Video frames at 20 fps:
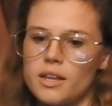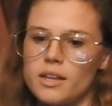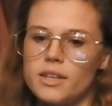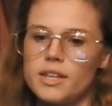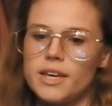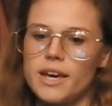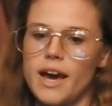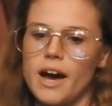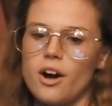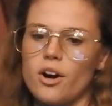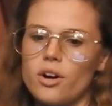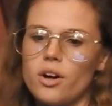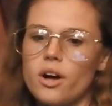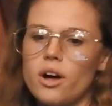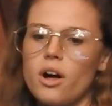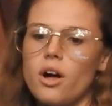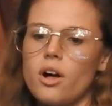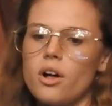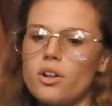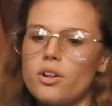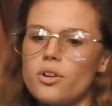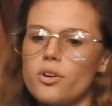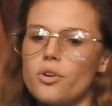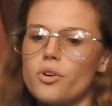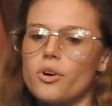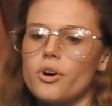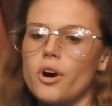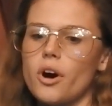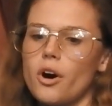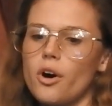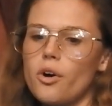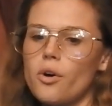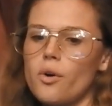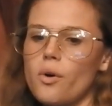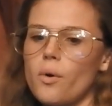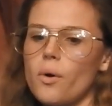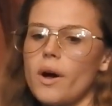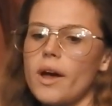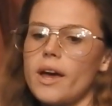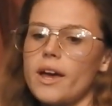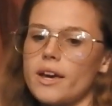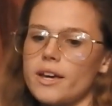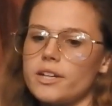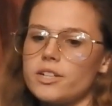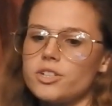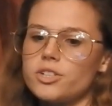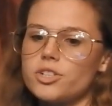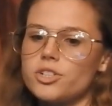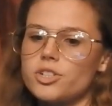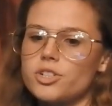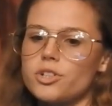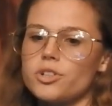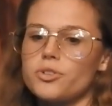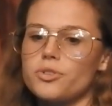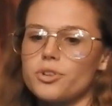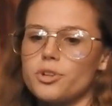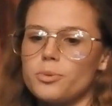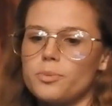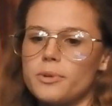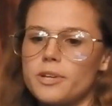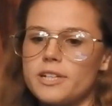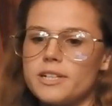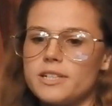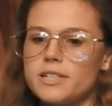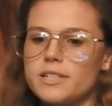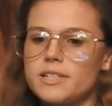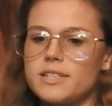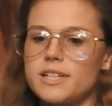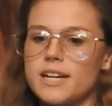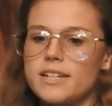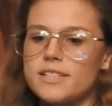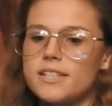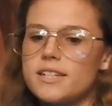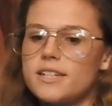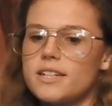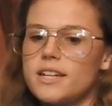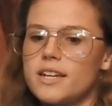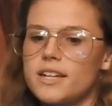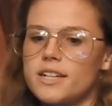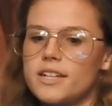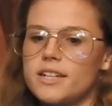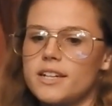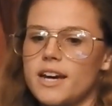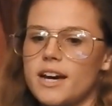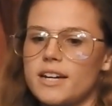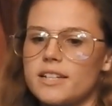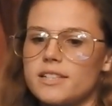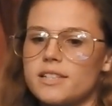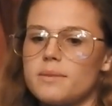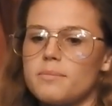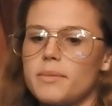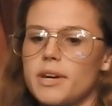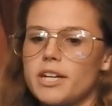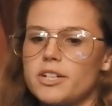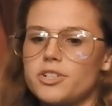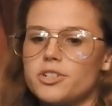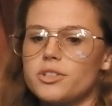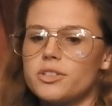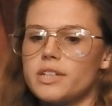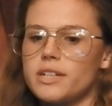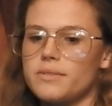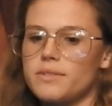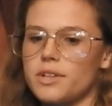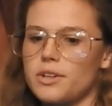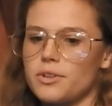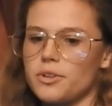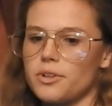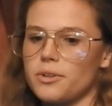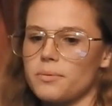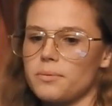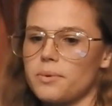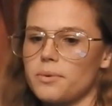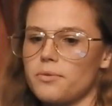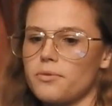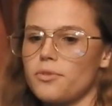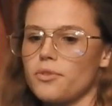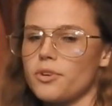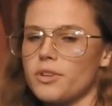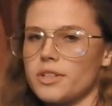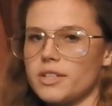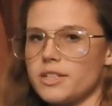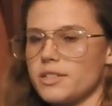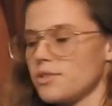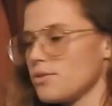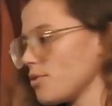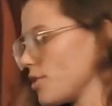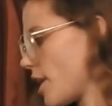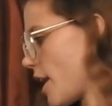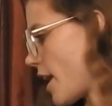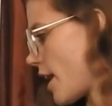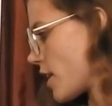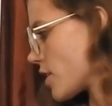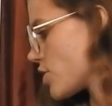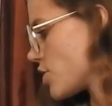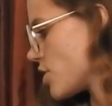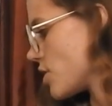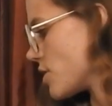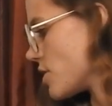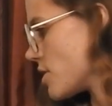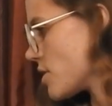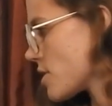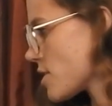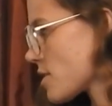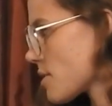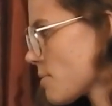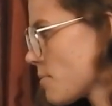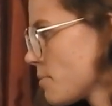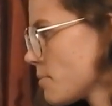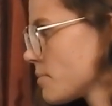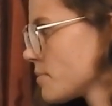The alcohol or OH group is designated as the major leaving group for these reactions.